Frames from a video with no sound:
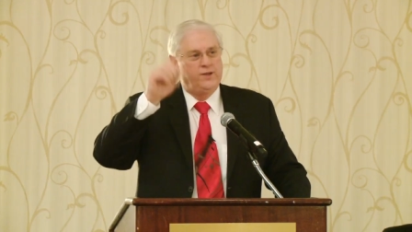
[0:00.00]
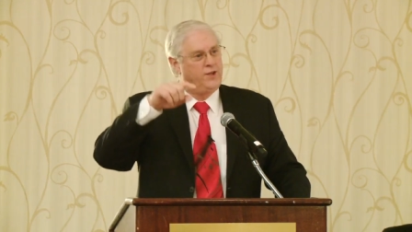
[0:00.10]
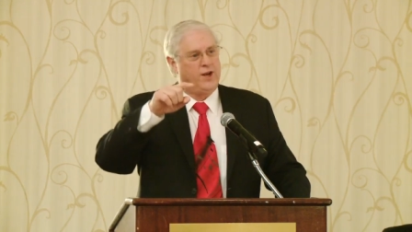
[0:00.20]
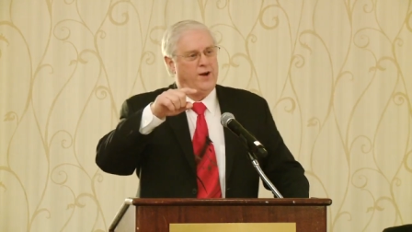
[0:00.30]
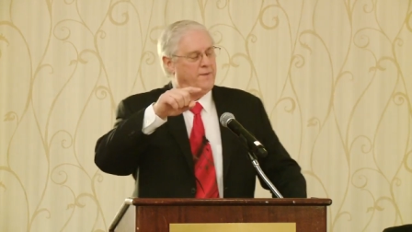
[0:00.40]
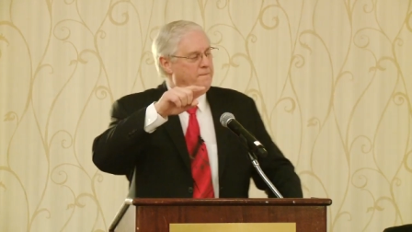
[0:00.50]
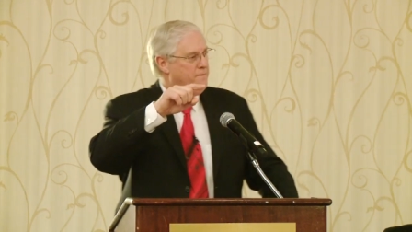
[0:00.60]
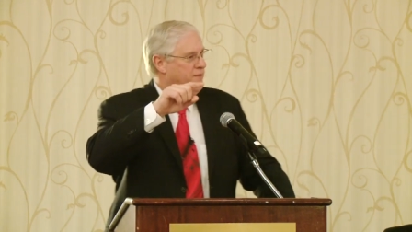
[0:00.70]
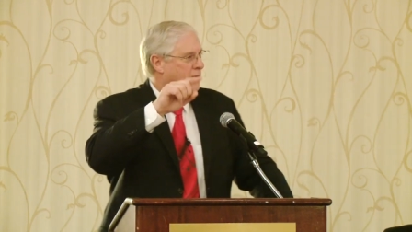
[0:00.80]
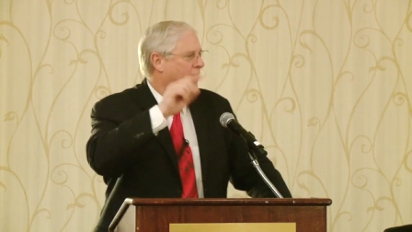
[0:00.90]
You know,
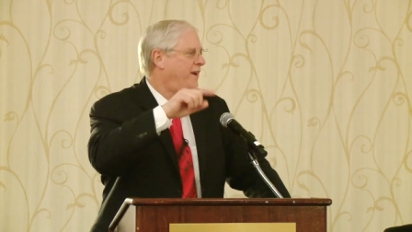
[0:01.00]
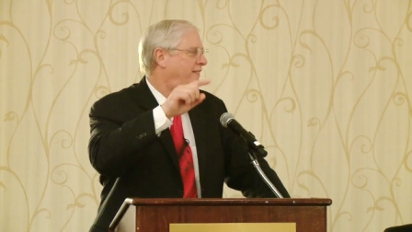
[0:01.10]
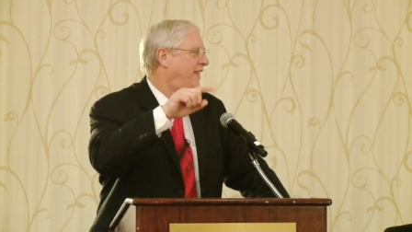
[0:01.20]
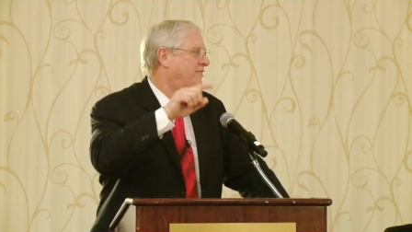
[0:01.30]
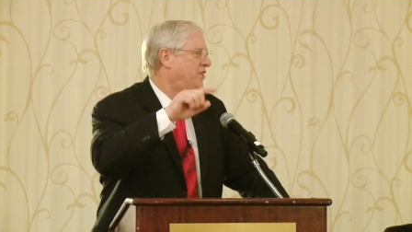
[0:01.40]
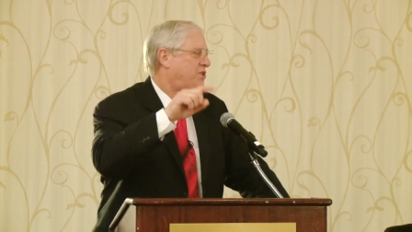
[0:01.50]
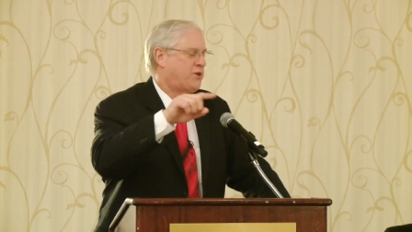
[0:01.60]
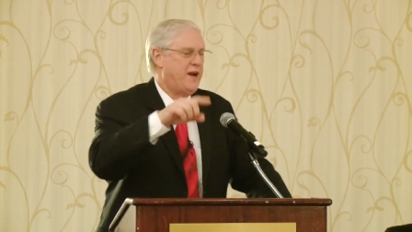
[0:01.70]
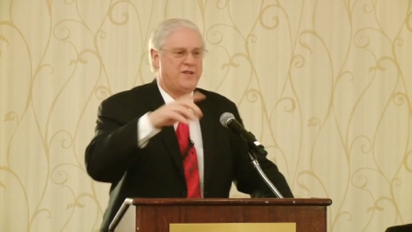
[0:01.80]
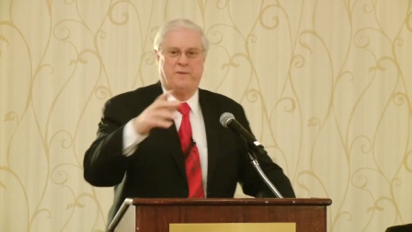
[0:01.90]
one of the things that's
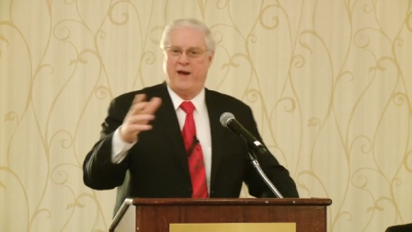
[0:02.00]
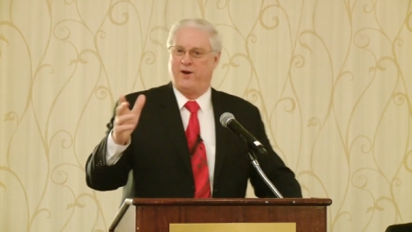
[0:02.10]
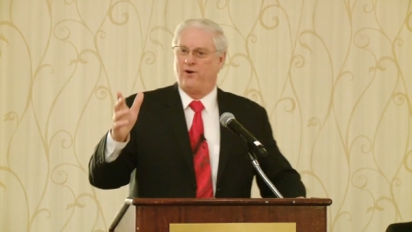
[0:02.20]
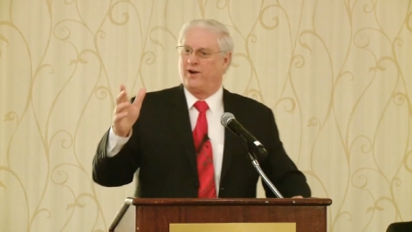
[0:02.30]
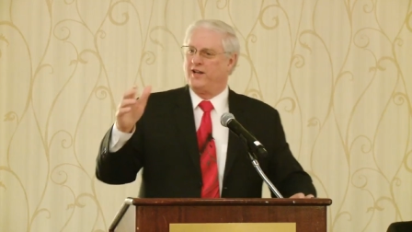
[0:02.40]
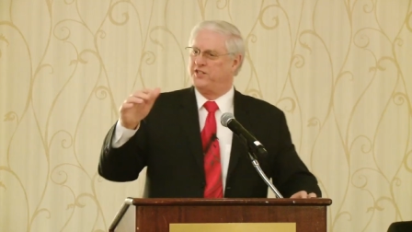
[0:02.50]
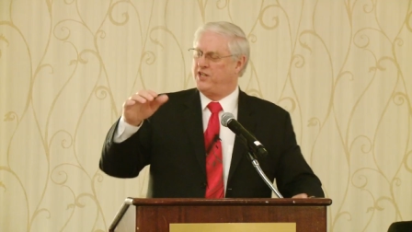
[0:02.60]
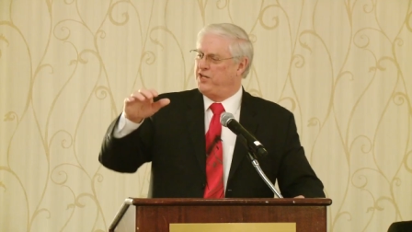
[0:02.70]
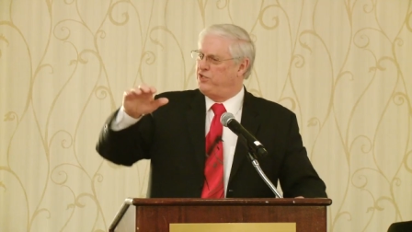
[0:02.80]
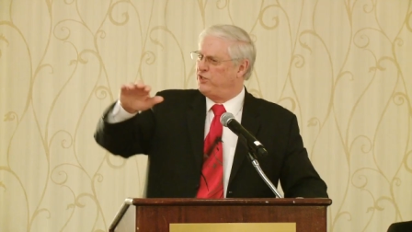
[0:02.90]
strange about our
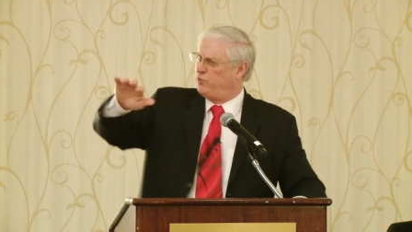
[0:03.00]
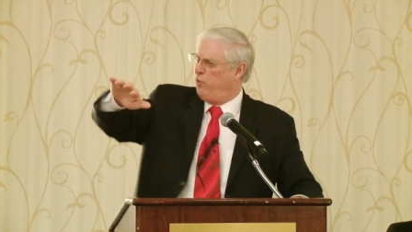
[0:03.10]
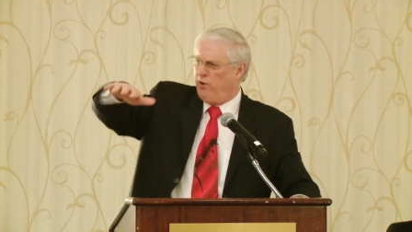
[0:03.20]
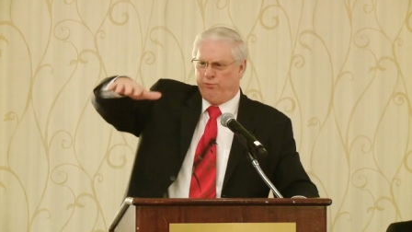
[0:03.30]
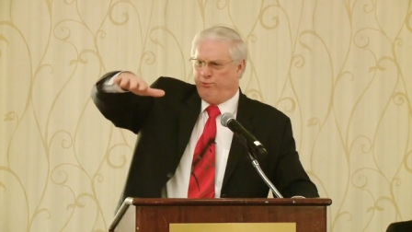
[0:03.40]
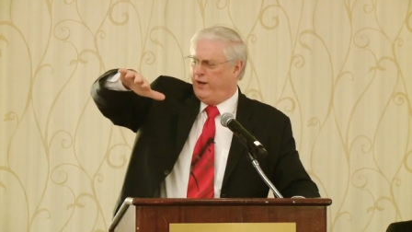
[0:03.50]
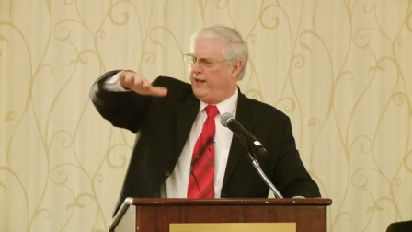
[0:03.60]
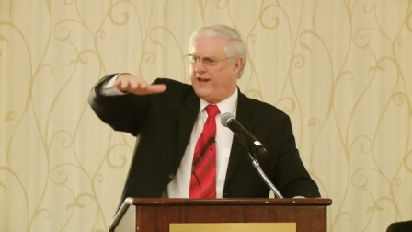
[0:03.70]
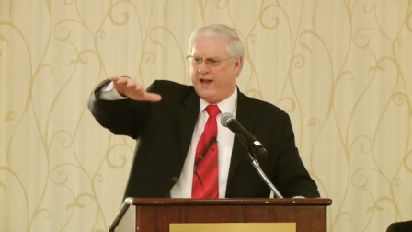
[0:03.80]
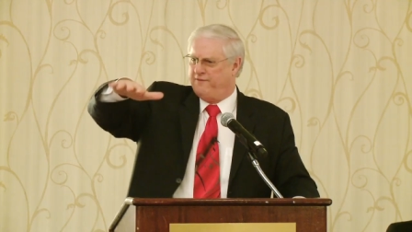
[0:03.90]
organization is we're really
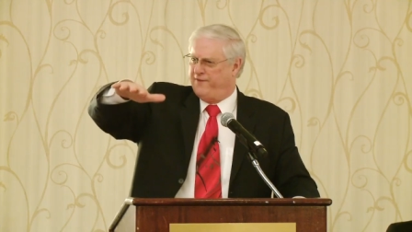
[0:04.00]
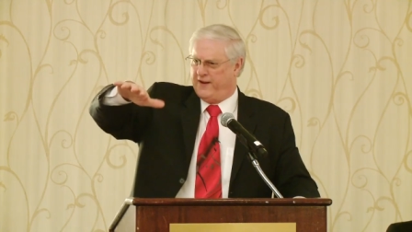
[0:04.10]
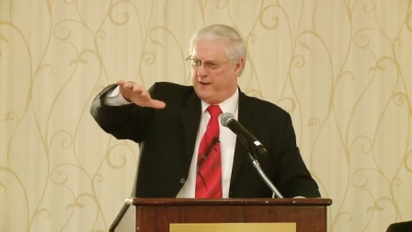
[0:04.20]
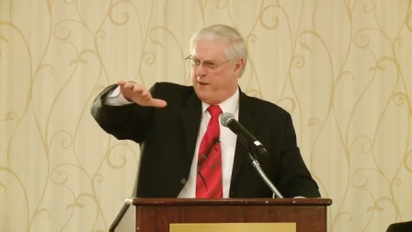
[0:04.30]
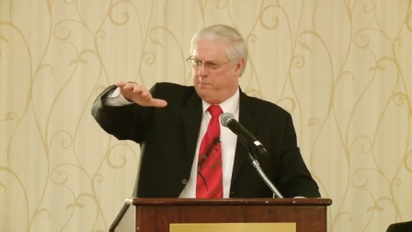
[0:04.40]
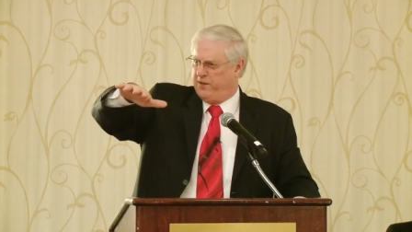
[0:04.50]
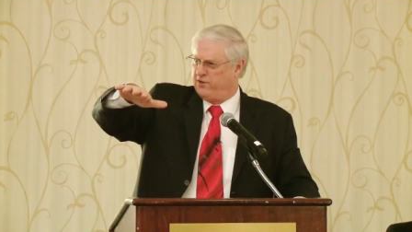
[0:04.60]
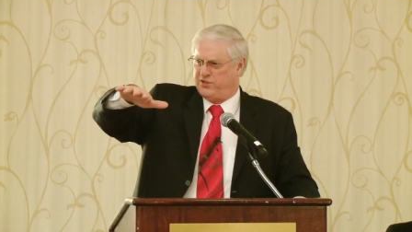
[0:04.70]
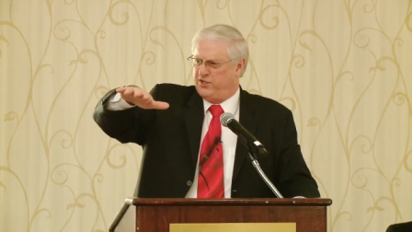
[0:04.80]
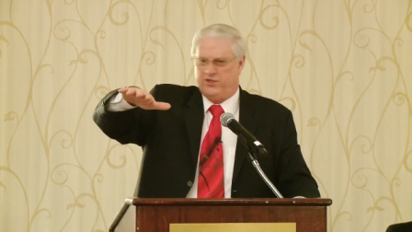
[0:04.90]
kind of funny about peer
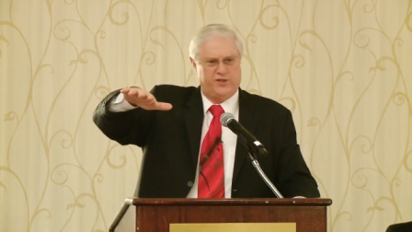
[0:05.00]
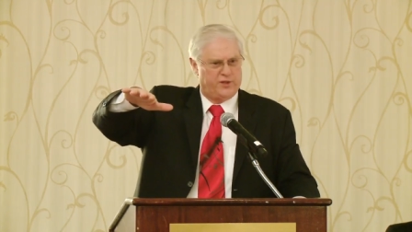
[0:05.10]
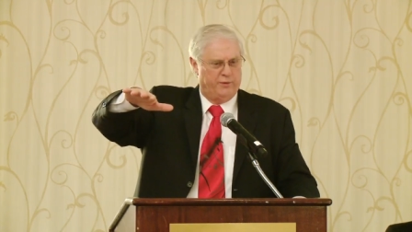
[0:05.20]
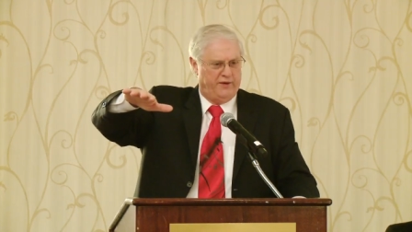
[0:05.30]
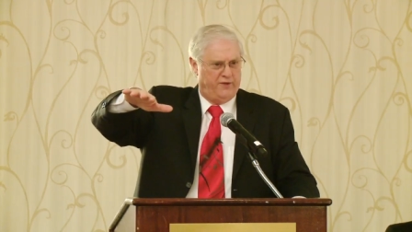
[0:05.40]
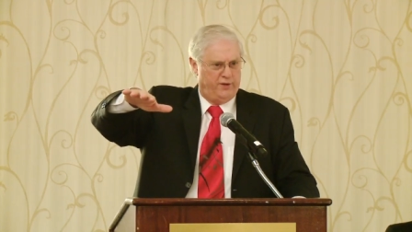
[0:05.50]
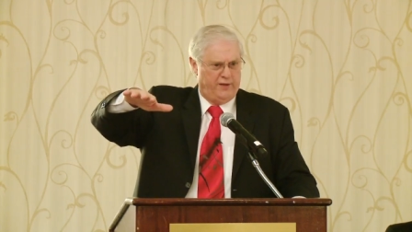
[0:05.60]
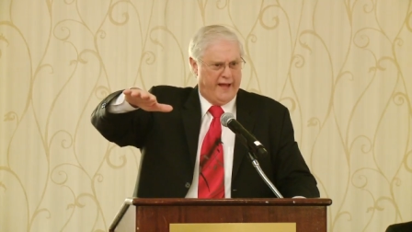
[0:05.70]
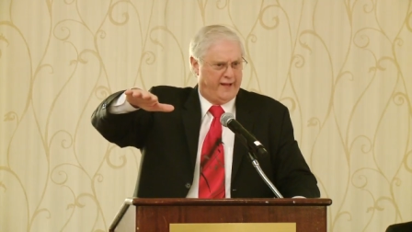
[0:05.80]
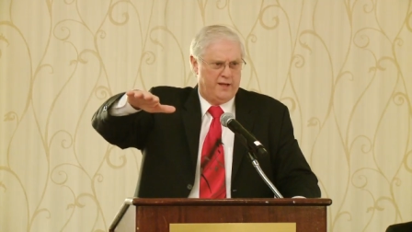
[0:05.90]
assistance and review,
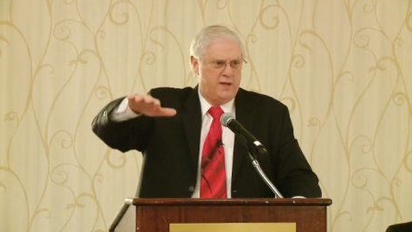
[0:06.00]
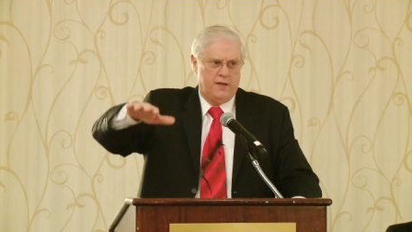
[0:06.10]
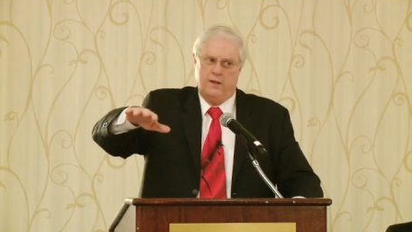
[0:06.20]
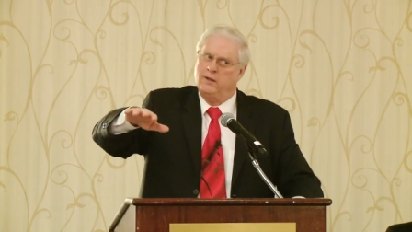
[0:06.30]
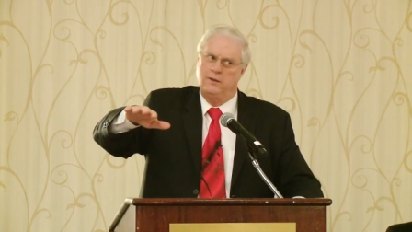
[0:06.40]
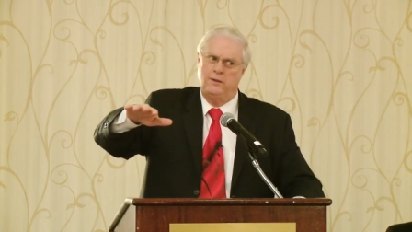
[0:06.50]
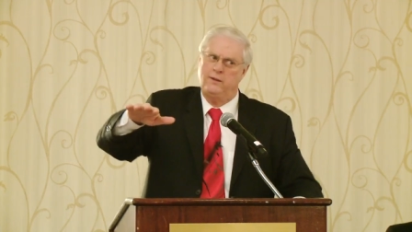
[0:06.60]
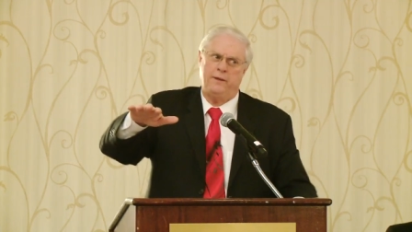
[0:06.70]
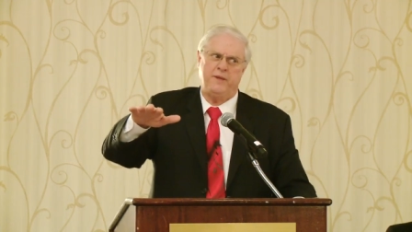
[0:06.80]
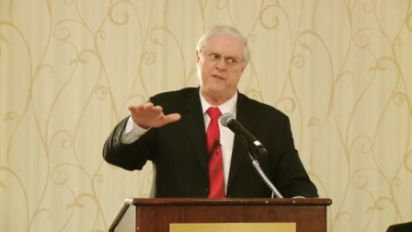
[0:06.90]
like, oh,
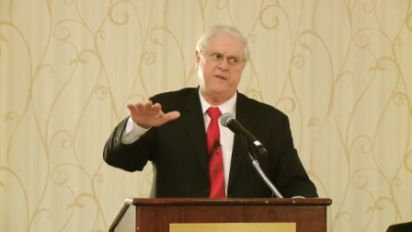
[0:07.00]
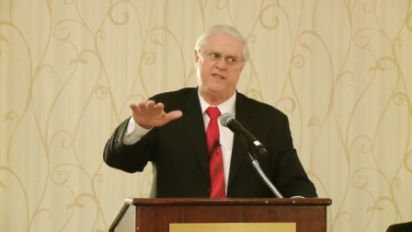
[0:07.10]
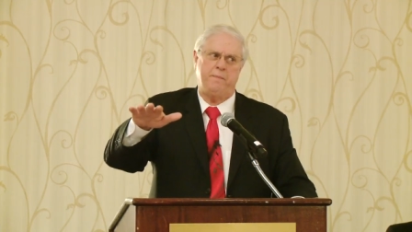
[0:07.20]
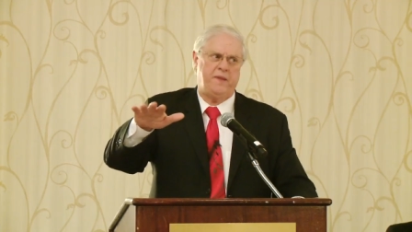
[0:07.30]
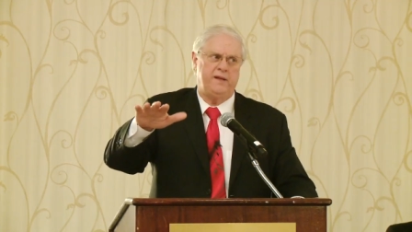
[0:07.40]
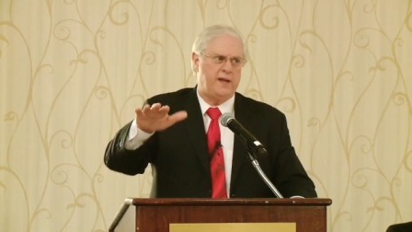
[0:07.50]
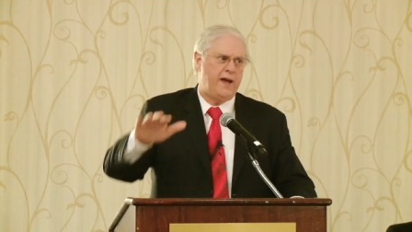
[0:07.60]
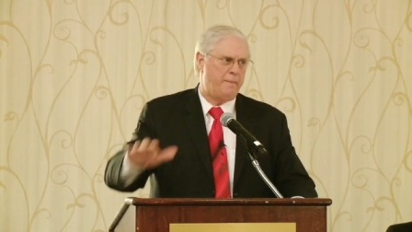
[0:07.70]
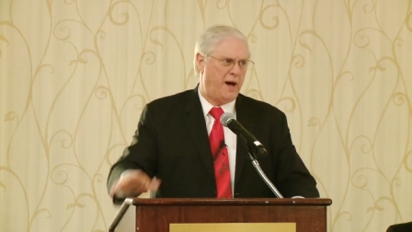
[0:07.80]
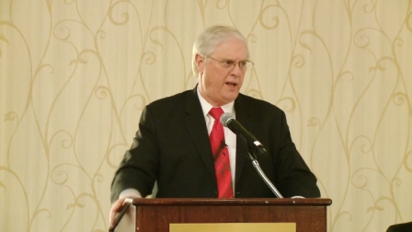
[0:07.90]
there must be something
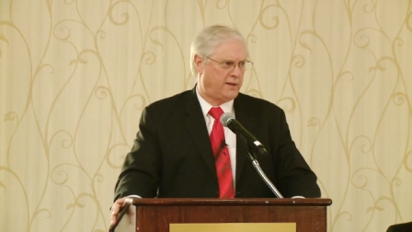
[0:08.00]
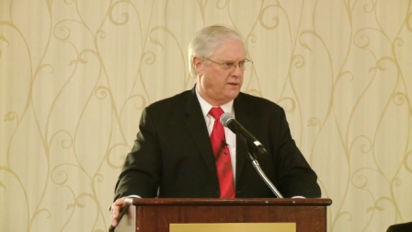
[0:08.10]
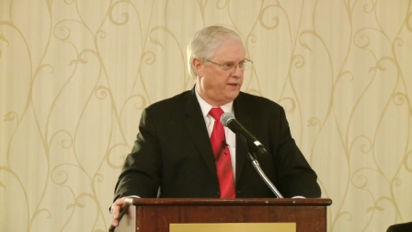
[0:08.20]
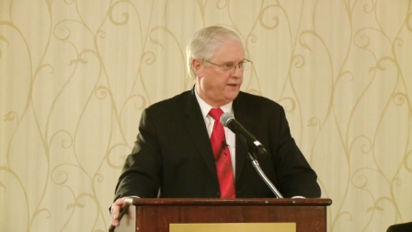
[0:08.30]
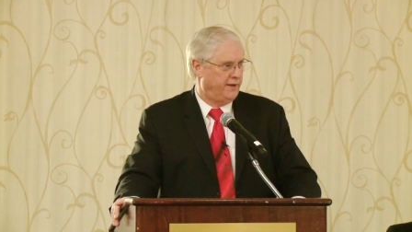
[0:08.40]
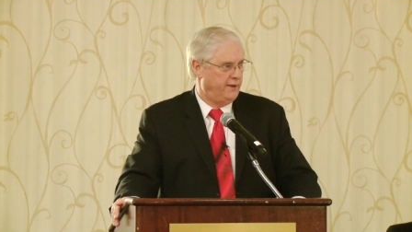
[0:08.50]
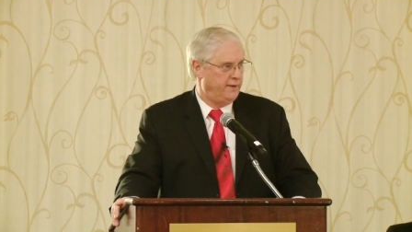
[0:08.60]
diabolical here.